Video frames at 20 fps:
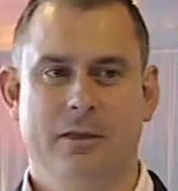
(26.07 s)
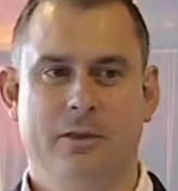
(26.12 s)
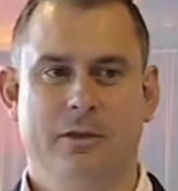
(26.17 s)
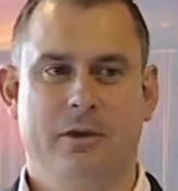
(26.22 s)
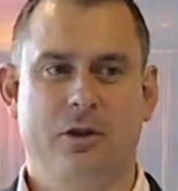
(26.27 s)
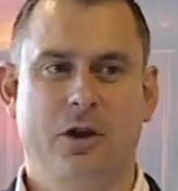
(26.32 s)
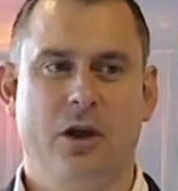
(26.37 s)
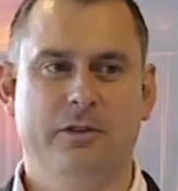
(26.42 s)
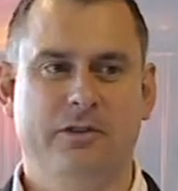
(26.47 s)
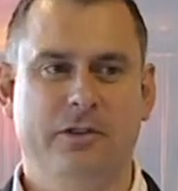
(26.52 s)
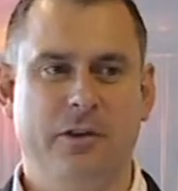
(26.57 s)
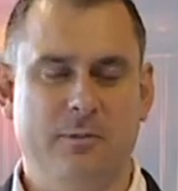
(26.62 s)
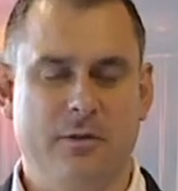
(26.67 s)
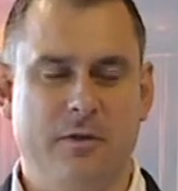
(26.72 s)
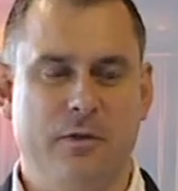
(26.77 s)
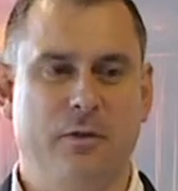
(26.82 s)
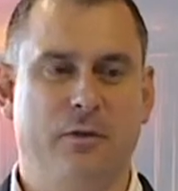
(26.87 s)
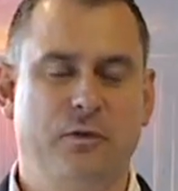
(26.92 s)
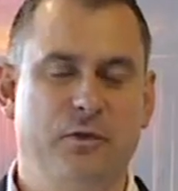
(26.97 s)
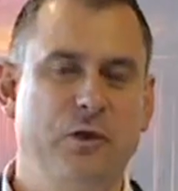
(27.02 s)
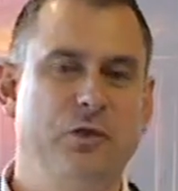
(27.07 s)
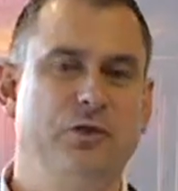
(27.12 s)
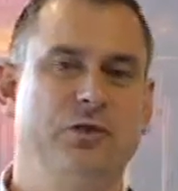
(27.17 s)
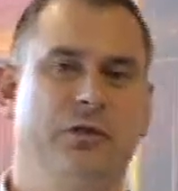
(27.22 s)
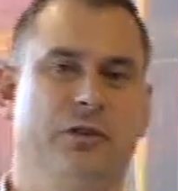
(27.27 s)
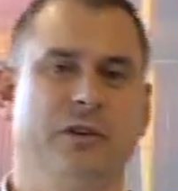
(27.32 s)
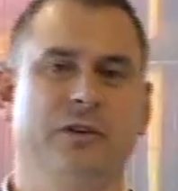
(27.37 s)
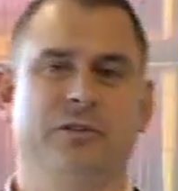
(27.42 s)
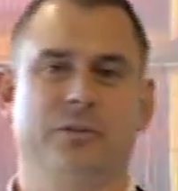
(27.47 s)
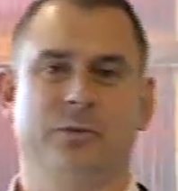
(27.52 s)
The concept of a
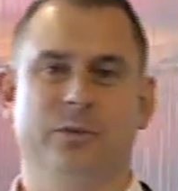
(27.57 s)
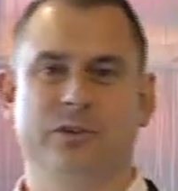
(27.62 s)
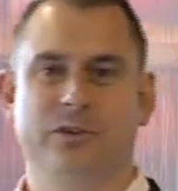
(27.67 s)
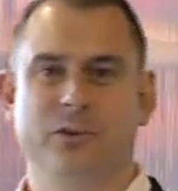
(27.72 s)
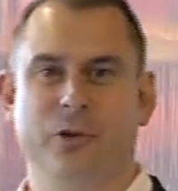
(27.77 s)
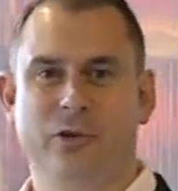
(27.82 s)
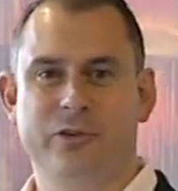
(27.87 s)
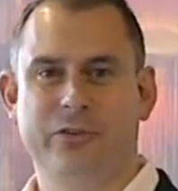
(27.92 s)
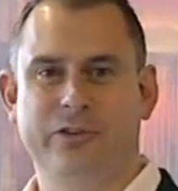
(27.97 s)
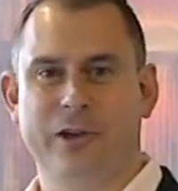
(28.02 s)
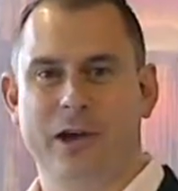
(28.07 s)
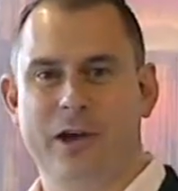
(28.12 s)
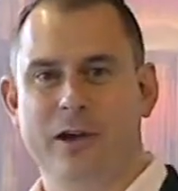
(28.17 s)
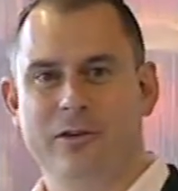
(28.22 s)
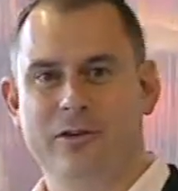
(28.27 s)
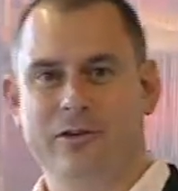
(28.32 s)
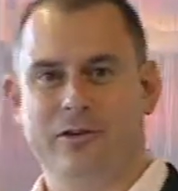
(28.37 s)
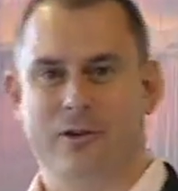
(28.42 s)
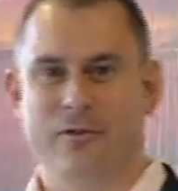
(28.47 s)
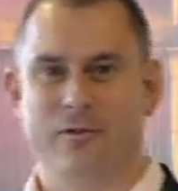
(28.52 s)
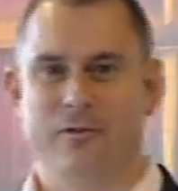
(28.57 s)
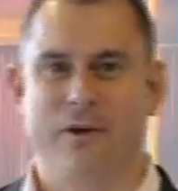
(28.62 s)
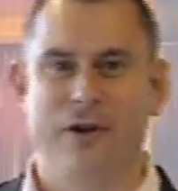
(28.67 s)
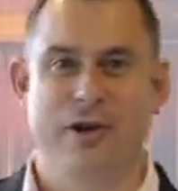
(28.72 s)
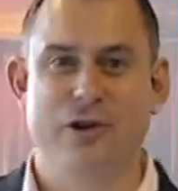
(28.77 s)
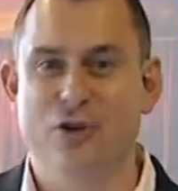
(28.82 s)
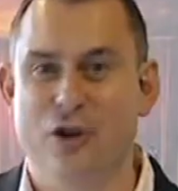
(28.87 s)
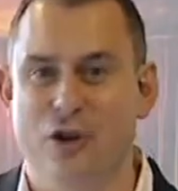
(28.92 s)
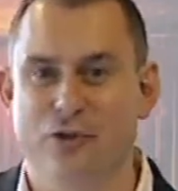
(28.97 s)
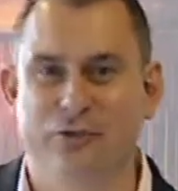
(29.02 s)
futurist was also sort of
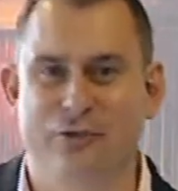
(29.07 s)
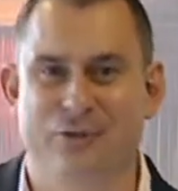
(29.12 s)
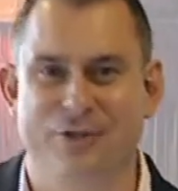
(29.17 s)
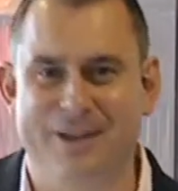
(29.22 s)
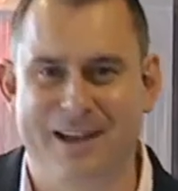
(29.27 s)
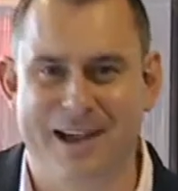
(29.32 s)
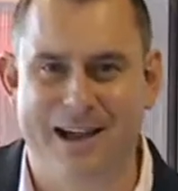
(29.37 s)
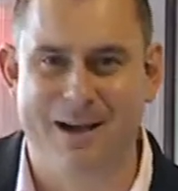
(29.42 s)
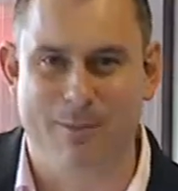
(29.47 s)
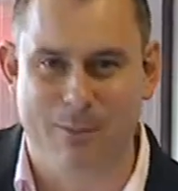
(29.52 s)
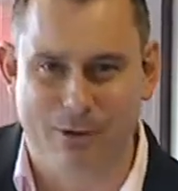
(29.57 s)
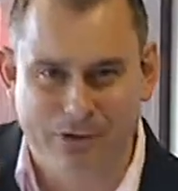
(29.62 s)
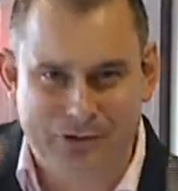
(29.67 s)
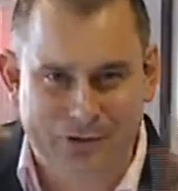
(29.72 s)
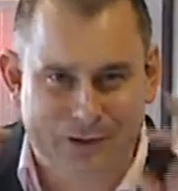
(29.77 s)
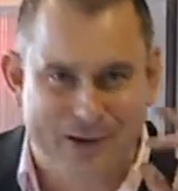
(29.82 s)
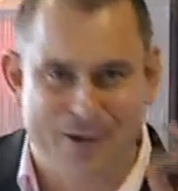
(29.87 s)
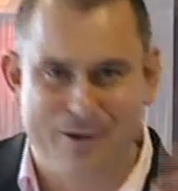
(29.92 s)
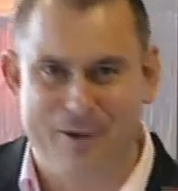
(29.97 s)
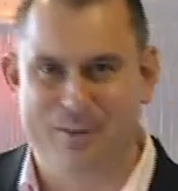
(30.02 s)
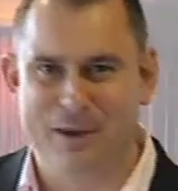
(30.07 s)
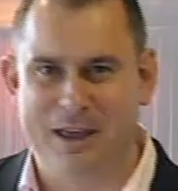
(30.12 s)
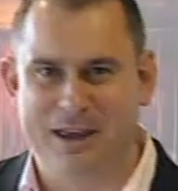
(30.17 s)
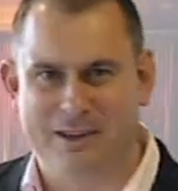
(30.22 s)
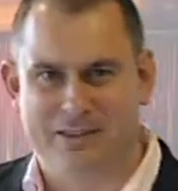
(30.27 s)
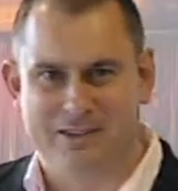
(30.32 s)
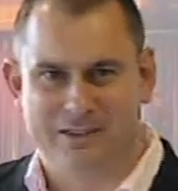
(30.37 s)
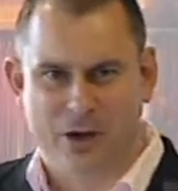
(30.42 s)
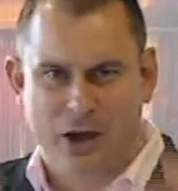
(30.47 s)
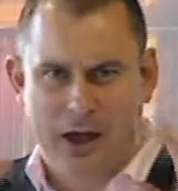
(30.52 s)
very Nostradamus, you know what I mean?
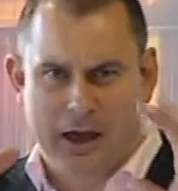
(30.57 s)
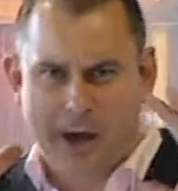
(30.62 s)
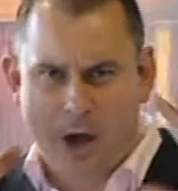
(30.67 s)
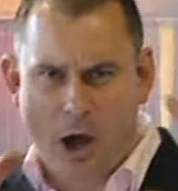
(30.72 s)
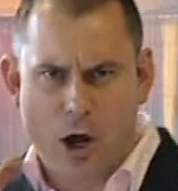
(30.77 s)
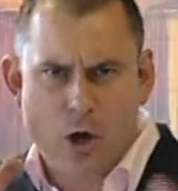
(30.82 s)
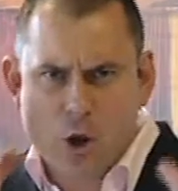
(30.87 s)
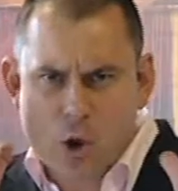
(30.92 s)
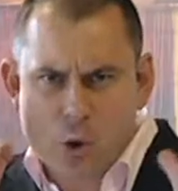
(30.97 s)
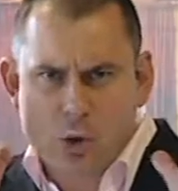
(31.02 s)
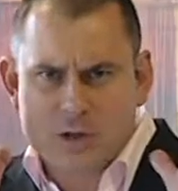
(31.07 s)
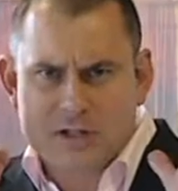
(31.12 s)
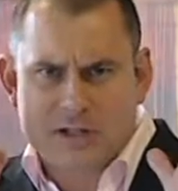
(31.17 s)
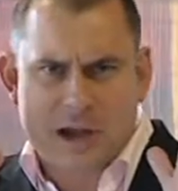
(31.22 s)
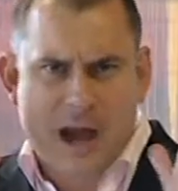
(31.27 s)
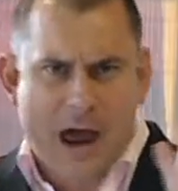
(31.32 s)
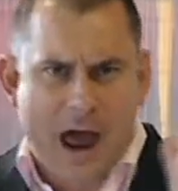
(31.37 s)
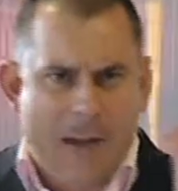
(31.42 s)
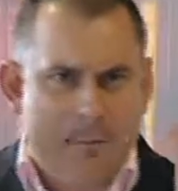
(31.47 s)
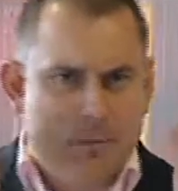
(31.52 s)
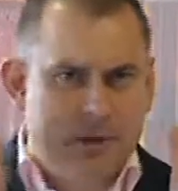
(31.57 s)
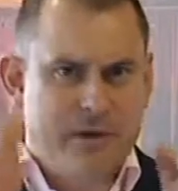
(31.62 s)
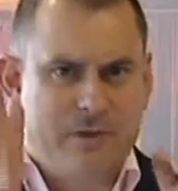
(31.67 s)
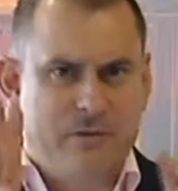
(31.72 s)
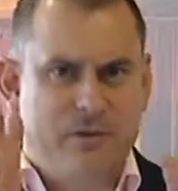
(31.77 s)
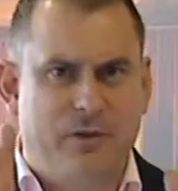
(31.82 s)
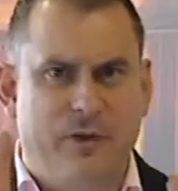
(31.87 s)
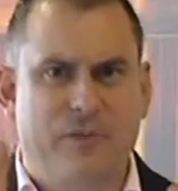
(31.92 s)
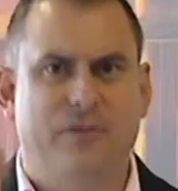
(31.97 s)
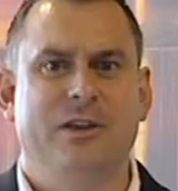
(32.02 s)
He's sort of like, I know what's going to happen in
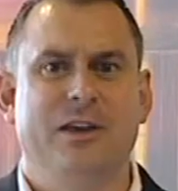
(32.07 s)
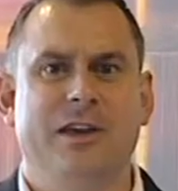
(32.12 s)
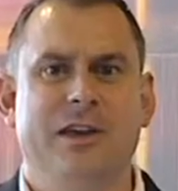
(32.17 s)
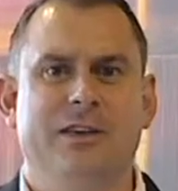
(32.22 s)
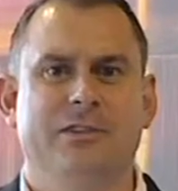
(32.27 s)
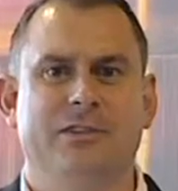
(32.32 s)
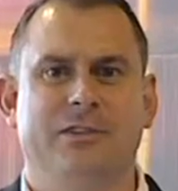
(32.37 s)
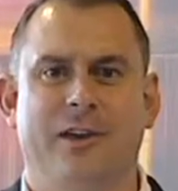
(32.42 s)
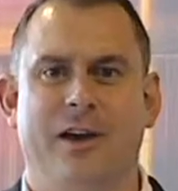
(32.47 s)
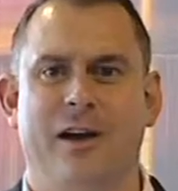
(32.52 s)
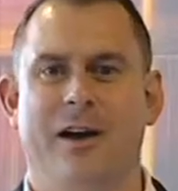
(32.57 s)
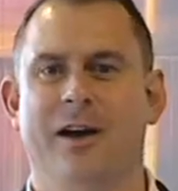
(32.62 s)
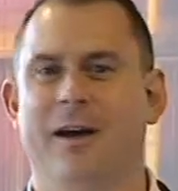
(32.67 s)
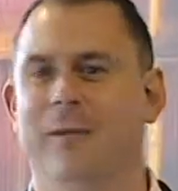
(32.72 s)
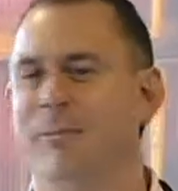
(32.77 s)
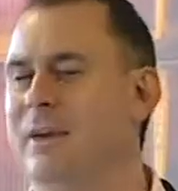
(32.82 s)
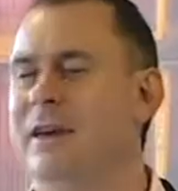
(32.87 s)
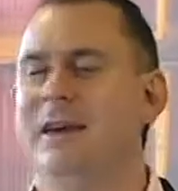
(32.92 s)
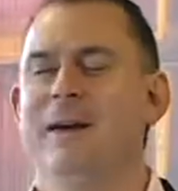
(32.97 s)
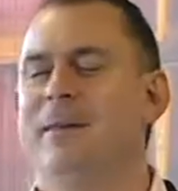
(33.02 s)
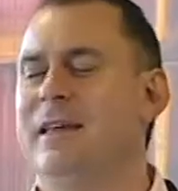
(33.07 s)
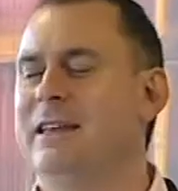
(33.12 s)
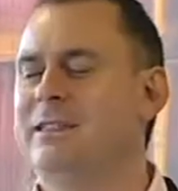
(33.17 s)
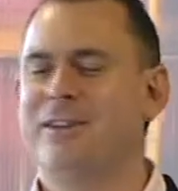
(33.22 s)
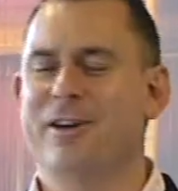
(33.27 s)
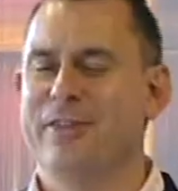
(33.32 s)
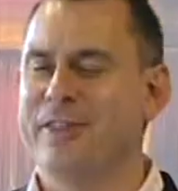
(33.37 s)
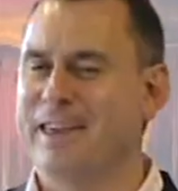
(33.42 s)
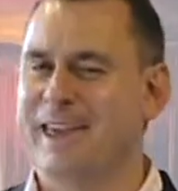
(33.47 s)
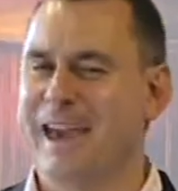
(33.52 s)
50 years' time.
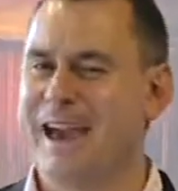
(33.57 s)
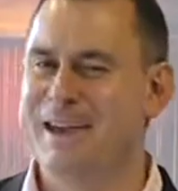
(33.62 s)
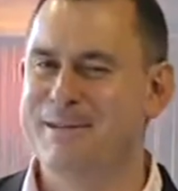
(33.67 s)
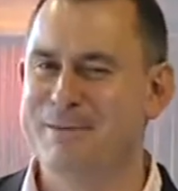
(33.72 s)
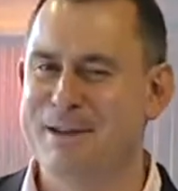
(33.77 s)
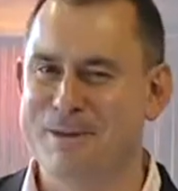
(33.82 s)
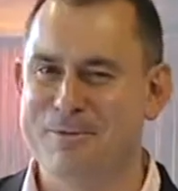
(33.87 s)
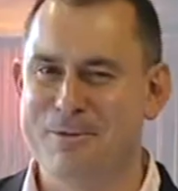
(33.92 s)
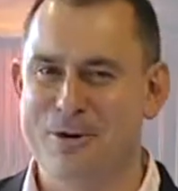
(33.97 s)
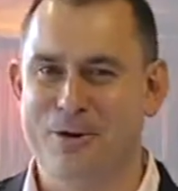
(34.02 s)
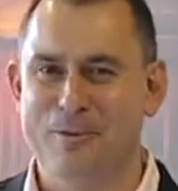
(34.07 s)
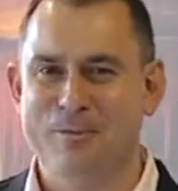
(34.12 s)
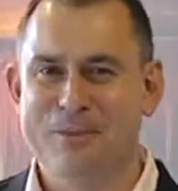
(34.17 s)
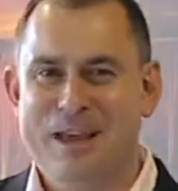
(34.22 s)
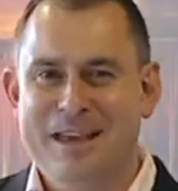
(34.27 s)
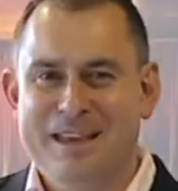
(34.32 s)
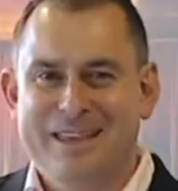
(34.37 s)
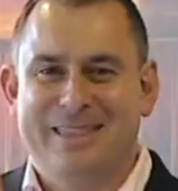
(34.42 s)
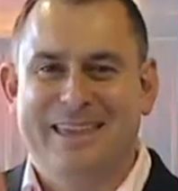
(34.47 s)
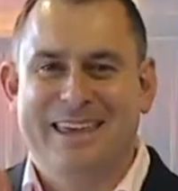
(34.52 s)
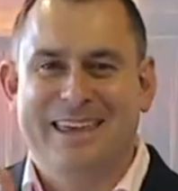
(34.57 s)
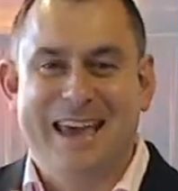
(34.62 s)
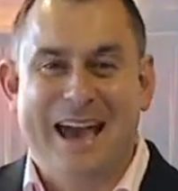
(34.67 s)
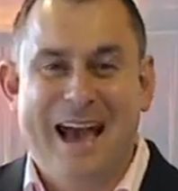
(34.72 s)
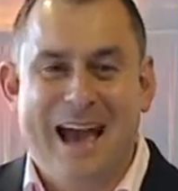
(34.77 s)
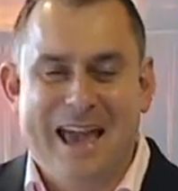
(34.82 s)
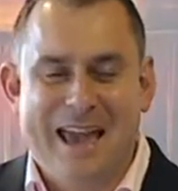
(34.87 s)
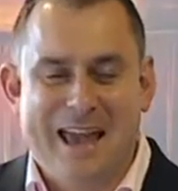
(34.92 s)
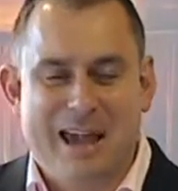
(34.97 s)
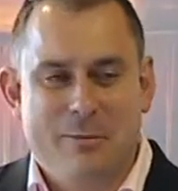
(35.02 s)
That's not the game anymore. The
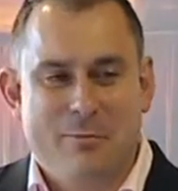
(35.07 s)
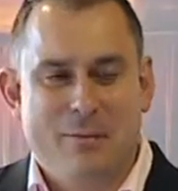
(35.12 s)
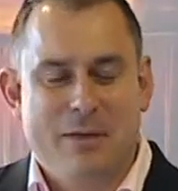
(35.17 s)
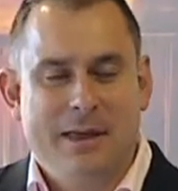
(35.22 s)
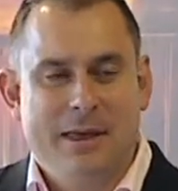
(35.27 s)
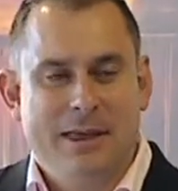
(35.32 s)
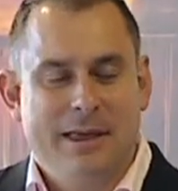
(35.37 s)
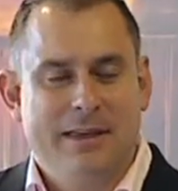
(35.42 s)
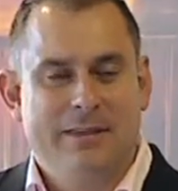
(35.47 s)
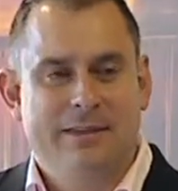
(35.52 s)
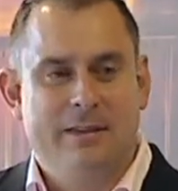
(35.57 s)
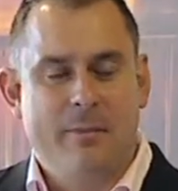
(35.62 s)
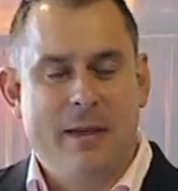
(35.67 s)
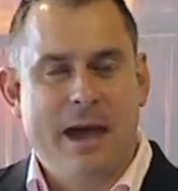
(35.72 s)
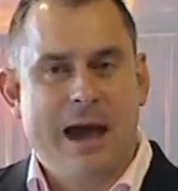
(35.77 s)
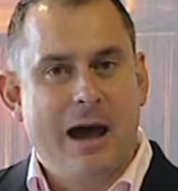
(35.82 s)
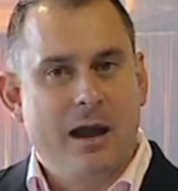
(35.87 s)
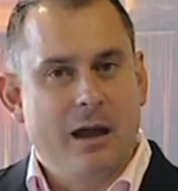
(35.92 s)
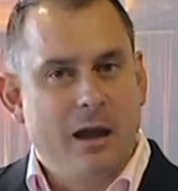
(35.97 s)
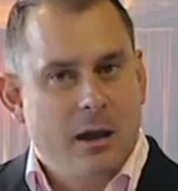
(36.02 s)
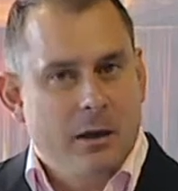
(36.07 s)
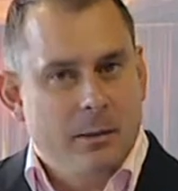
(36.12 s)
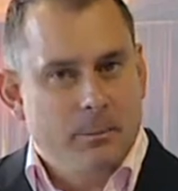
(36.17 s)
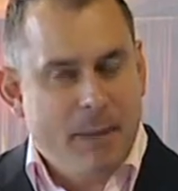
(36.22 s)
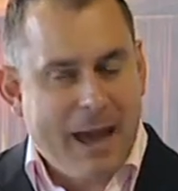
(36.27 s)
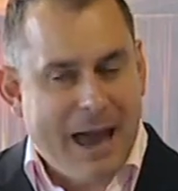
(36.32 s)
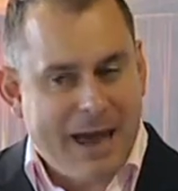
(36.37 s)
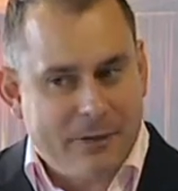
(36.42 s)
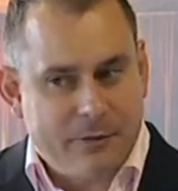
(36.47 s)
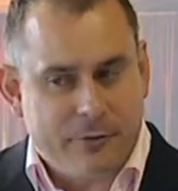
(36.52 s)
game is about
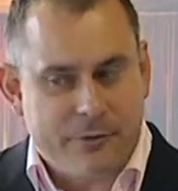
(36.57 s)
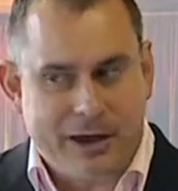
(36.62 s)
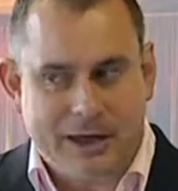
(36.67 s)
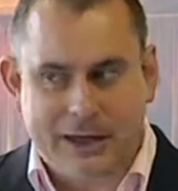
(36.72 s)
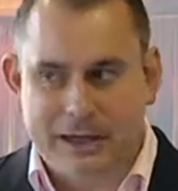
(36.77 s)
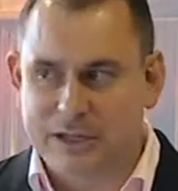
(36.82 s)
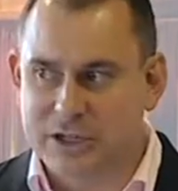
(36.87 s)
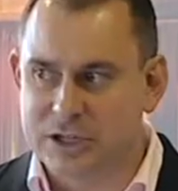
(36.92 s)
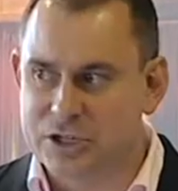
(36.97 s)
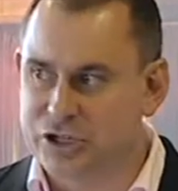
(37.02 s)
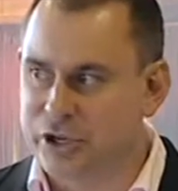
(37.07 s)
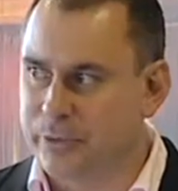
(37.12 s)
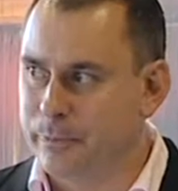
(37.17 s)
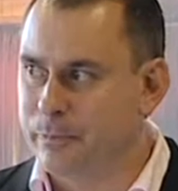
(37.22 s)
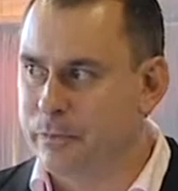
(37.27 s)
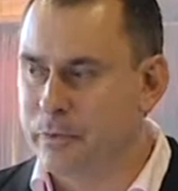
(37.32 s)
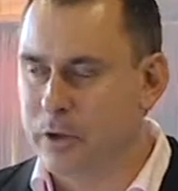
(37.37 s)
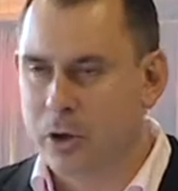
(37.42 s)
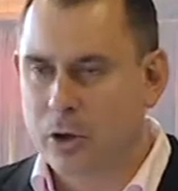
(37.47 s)
pattern recognition.